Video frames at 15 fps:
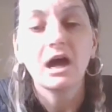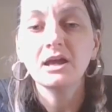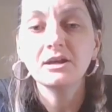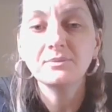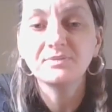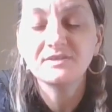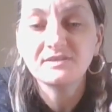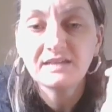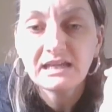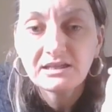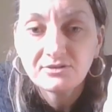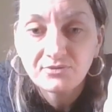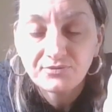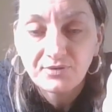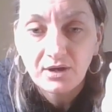an
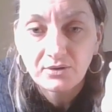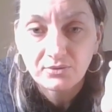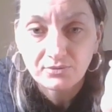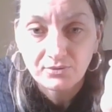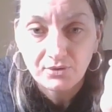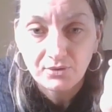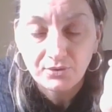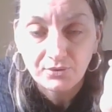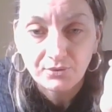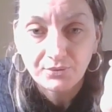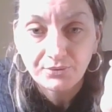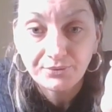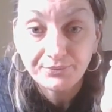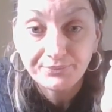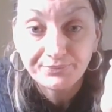obscene phone
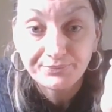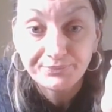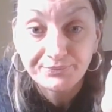call